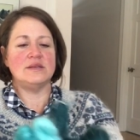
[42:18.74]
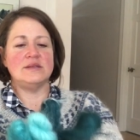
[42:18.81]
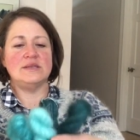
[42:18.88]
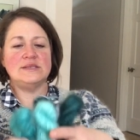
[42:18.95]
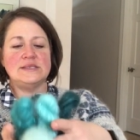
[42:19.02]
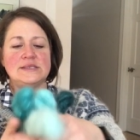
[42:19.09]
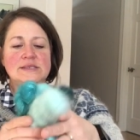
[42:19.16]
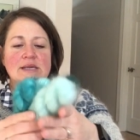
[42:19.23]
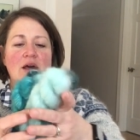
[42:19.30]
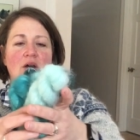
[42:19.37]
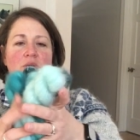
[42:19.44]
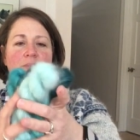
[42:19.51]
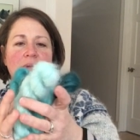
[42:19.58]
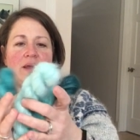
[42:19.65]
this is
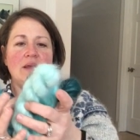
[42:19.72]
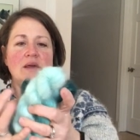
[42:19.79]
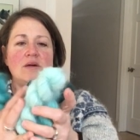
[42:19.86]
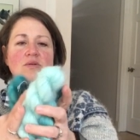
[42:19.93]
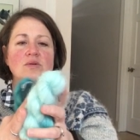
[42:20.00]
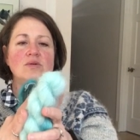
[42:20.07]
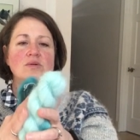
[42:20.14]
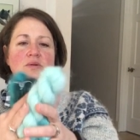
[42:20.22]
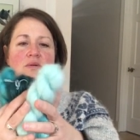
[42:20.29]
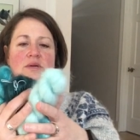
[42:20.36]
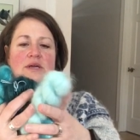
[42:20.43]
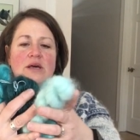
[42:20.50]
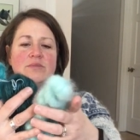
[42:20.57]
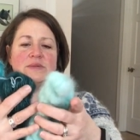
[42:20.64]
Kelpie. Oh,
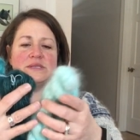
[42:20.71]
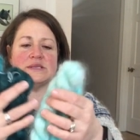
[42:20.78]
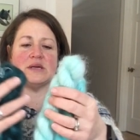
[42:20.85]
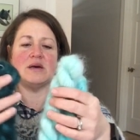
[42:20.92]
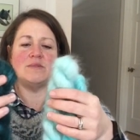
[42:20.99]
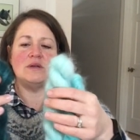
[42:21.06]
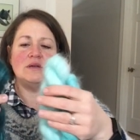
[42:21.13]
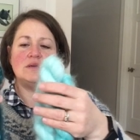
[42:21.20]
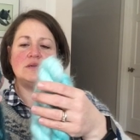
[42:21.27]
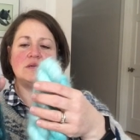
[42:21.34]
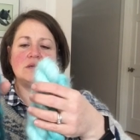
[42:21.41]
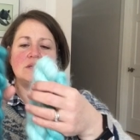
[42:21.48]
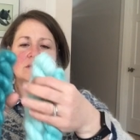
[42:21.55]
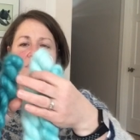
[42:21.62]
Kelpie's coming
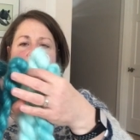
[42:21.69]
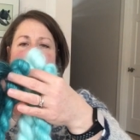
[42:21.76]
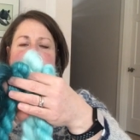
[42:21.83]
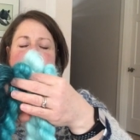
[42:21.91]
undone.